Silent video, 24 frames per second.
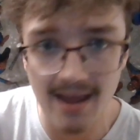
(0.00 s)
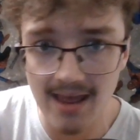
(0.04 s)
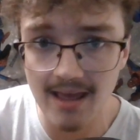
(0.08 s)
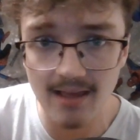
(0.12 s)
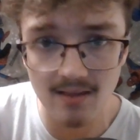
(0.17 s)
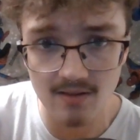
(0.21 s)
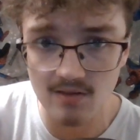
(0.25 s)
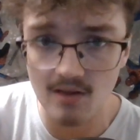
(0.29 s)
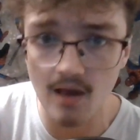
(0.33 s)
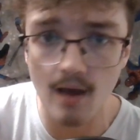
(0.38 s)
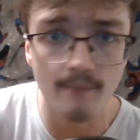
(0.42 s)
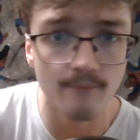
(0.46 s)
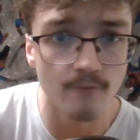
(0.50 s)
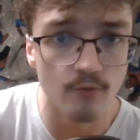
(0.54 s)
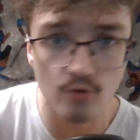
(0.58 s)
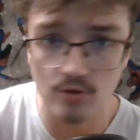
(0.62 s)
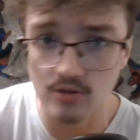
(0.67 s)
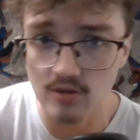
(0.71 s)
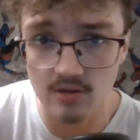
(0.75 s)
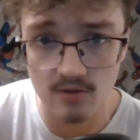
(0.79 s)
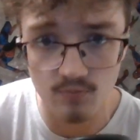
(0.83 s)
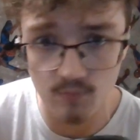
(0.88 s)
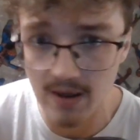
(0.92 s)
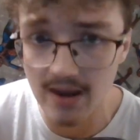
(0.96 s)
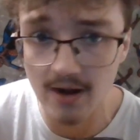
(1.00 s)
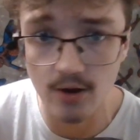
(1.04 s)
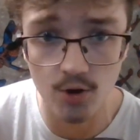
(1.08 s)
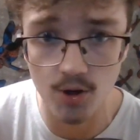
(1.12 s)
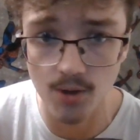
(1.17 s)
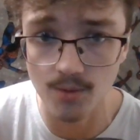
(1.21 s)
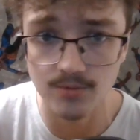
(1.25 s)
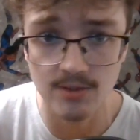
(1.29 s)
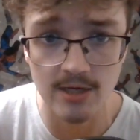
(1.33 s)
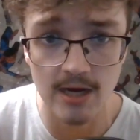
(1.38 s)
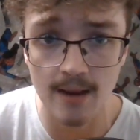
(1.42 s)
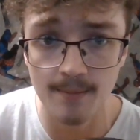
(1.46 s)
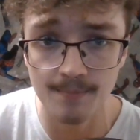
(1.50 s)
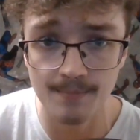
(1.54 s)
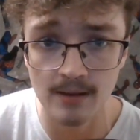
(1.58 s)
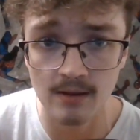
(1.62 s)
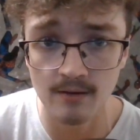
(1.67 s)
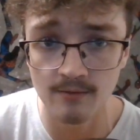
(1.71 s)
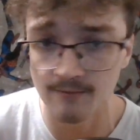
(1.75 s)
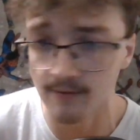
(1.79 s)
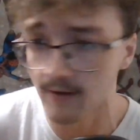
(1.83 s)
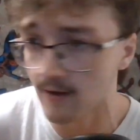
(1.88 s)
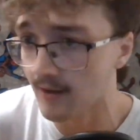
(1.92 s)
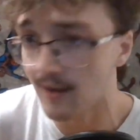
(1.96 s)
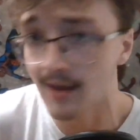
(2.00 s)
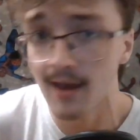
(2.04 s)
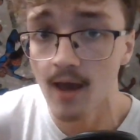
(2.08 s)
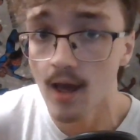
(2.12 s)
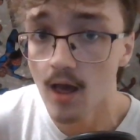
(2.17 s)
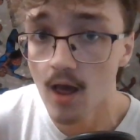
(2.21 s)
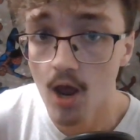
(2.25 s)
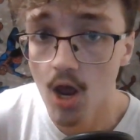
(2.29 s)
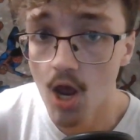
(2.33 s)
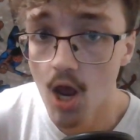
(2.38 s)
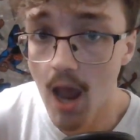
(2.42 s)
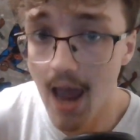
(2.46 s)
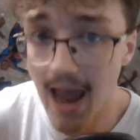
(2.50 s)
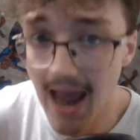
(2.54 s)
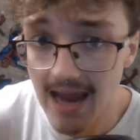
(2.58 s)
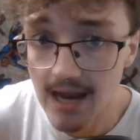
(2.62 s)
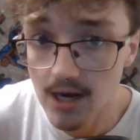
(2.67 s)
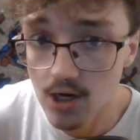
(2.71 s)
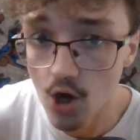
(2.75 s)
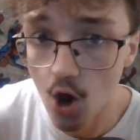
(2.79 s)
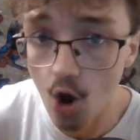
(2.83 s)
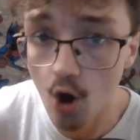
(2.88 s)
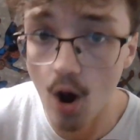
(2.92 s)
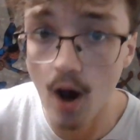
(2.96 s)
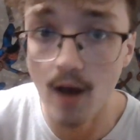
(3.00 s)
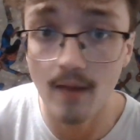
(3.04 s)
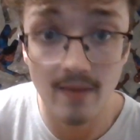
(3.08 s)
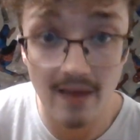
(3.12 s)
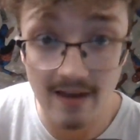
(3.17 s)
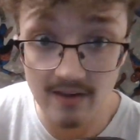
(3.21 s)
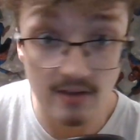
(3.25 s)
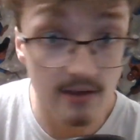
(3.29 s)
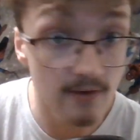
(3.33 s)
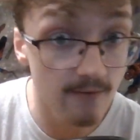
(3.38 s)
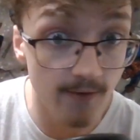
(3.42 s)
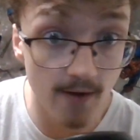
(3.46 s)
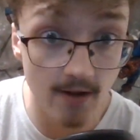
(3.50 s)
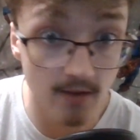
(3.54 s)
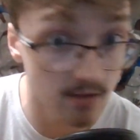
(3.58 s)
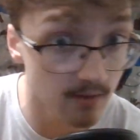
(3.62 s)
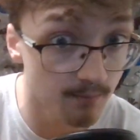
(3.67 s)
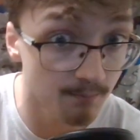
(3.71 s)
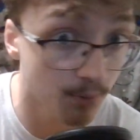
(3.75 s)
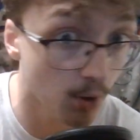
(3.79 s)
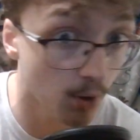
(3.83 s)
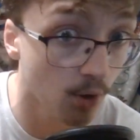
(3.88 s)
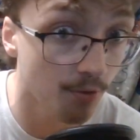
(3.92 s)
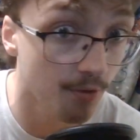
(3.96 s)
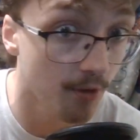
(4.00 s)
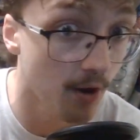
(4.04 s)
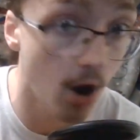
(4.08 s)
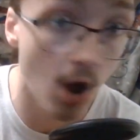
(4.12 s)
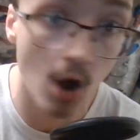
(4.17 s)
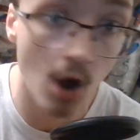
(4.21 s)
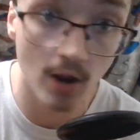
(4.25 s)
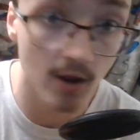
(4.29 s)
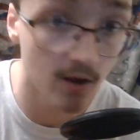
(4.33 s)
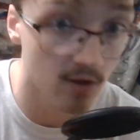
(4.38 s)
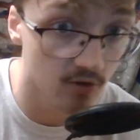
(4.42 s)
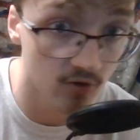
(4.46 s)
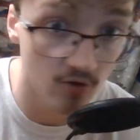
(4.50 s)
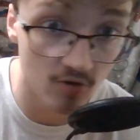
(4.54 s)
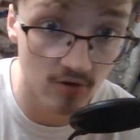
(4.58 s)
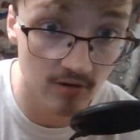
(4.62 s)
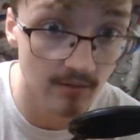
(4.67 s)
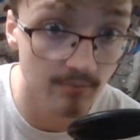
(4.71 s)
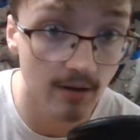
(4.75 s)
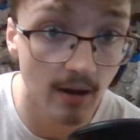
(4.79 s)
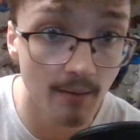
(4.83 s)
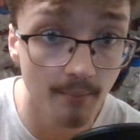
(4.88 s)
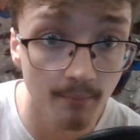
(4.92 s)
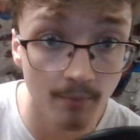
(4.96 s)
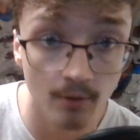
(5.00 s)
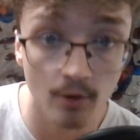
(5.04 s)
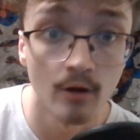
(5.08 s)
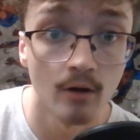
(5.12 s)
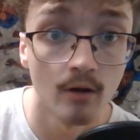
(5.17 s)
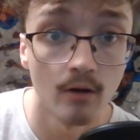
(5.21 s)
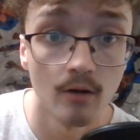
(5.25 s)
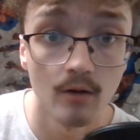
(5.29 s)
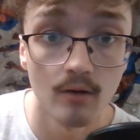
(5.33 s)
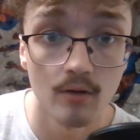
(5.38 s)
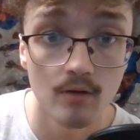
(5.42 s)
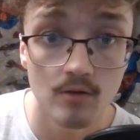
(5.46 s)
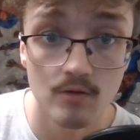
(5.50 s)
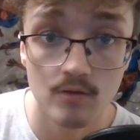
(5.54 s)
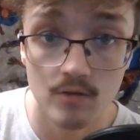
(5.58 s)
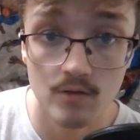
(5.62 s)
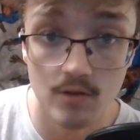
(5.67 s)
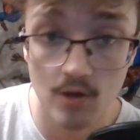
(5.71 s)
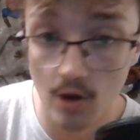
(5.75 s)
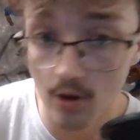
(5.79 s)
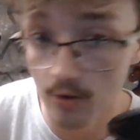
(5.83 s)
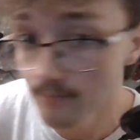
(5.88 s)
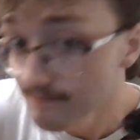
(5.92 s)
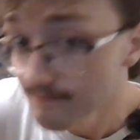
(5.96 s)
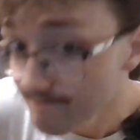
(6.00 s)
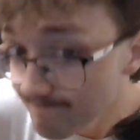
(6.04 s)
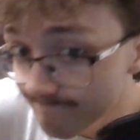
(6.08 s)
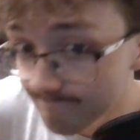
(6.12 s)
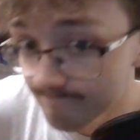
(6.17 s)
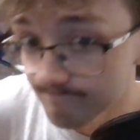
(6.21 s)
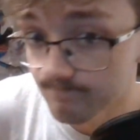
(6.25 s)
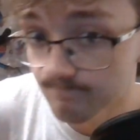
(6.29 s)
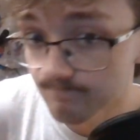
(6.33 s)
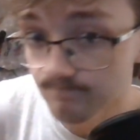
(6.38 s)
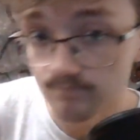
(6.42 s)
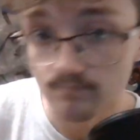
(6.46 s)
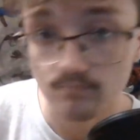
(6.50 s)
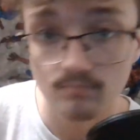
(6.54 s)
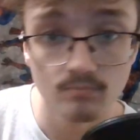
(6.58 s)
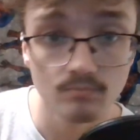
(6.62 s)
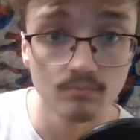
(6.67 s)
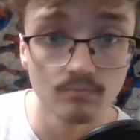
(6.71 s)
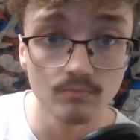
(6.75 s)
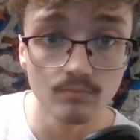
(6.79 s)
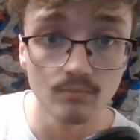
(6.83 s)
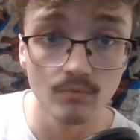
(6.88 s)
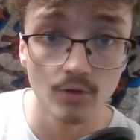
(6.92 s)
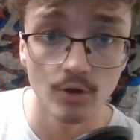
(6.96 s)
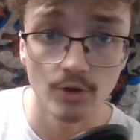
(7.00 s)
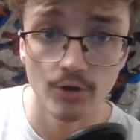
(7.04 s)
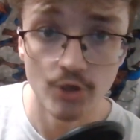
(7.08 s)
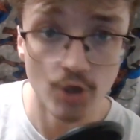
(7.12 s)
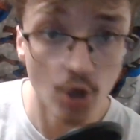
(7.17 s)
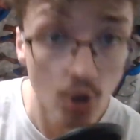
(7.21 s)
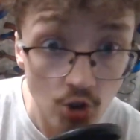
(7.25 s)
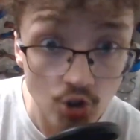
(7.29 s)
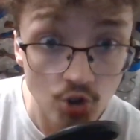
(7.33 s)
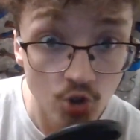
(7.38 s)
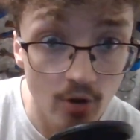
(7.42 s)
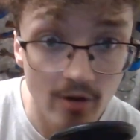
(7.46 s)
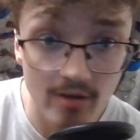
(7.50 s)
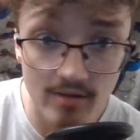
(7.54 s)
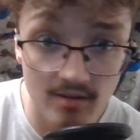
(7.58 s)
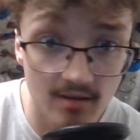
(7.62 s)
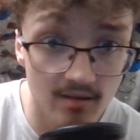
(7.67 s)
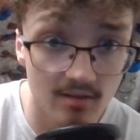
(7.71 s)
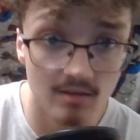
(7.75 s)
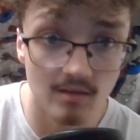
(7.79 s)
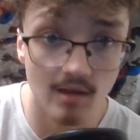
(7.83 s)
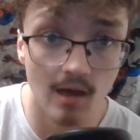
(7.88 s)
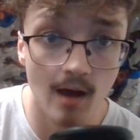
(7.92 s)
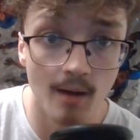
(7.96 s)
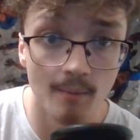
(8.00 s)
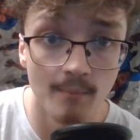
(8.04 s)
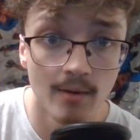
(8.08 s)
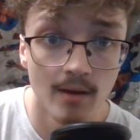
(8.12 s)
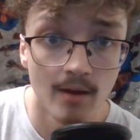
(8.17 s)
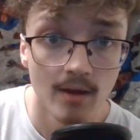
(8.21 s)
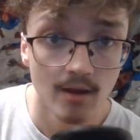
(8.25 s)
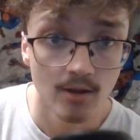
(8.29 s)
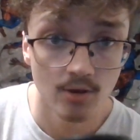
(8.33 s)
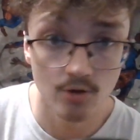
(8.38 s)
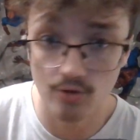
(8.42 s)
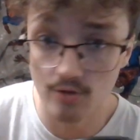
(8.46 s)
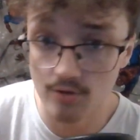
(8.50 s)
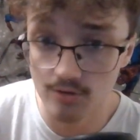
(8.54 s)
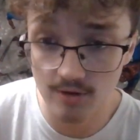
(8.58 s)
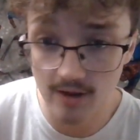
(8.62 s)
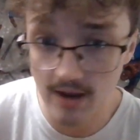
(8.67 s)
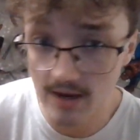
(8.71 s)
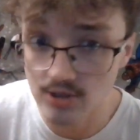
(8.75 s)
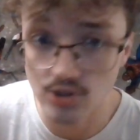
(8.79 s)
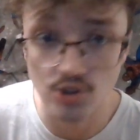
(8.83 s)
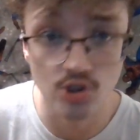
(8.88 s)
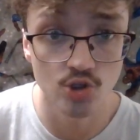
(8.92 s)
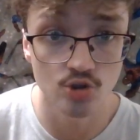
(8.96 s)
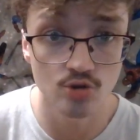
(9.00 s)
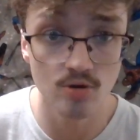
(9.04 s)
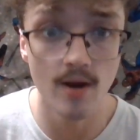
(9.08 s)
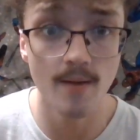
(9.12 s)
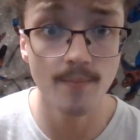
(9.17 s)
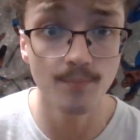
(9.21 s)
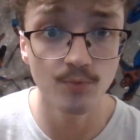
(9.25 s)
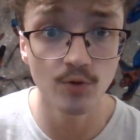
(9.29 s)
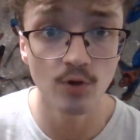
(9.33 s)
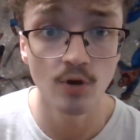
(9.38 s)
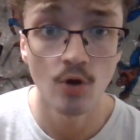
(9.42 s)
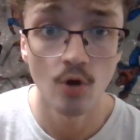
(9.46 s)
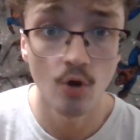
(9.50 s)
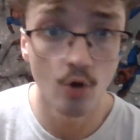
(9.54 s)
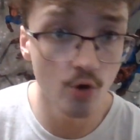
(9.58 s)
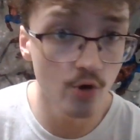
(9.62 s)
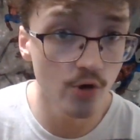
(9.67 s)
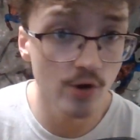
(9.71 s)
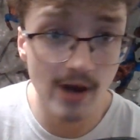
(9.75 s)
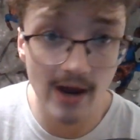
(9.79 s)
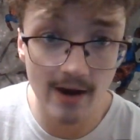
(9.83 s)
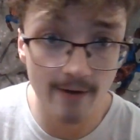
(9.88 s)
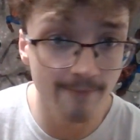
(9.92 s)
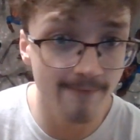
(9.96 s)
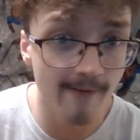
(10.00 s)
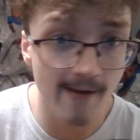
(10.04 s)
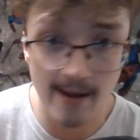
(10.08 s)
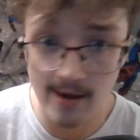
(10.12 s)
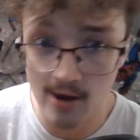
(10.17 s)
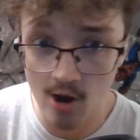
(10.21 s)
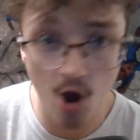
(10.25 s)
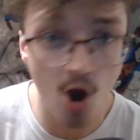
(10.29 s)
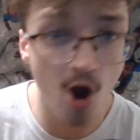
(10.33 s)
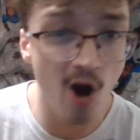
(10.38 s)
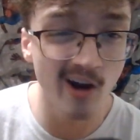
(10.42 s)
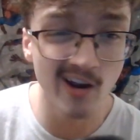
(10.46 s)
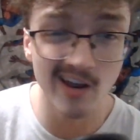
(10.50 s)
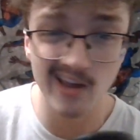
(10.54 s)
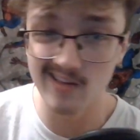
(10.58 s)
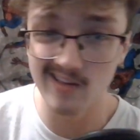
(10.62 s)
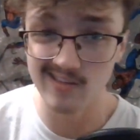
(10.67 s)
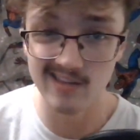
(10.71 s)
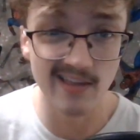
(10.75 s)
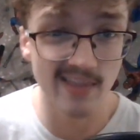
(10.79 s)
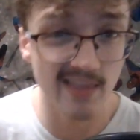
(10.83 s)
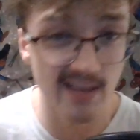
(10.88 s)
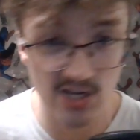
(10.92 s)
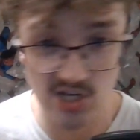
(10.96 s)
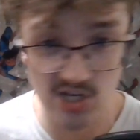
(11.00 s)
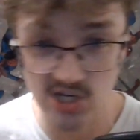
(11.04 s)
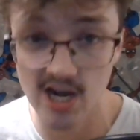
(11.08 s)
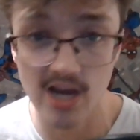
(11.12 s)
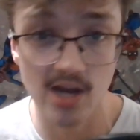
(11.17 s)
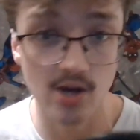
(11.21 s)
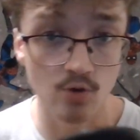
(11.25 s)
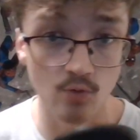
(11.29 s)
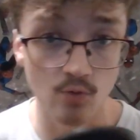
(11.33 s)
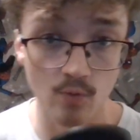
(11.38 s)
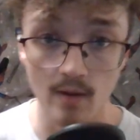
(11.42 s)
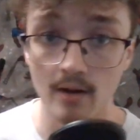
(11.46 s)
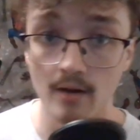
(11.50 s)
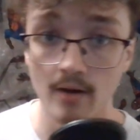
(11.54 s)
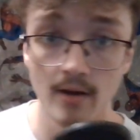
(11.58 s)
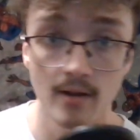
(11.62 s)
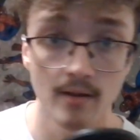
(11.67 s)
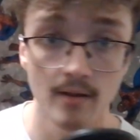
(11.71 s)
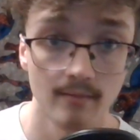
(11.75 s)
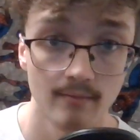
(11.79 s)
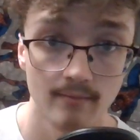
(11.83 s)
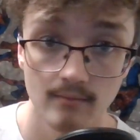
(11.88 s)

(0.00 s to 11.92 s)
Islam versus interim champion fight. Unless he fights in Perth in August or September. So, your choice, Islam. You're either getting stripped, or you got to fight in August and then January.